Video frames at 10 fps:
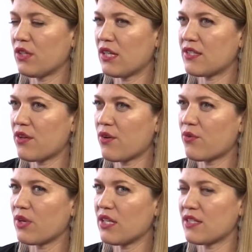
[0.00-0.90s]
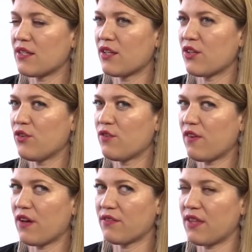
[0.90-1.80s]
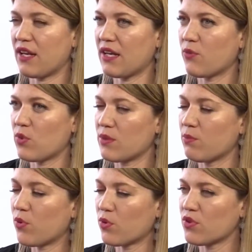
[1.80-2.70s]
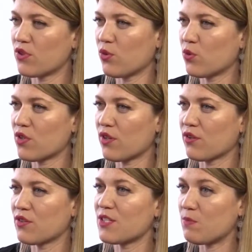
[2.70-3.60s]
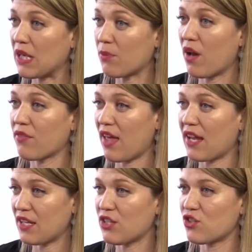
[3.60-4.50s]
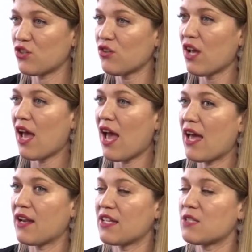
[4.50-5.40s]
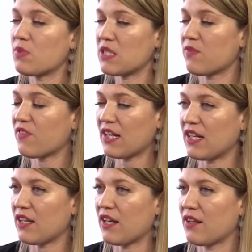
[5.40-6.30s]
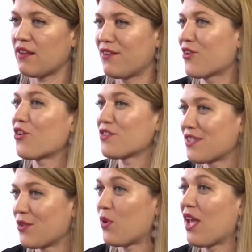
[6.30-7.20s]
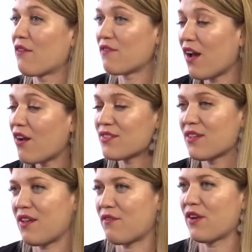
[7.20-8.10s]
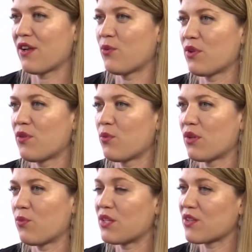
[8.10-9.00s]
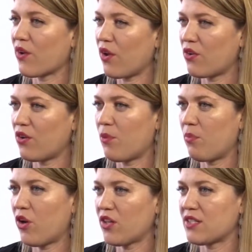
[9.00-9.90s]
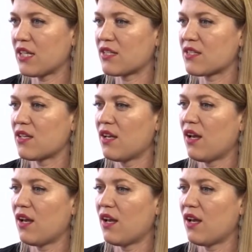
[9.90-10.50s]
Is there a reason that you felt that it was important to also speak about that issue, and specifically in the context that we have now in South Africa with what's going on in our politics?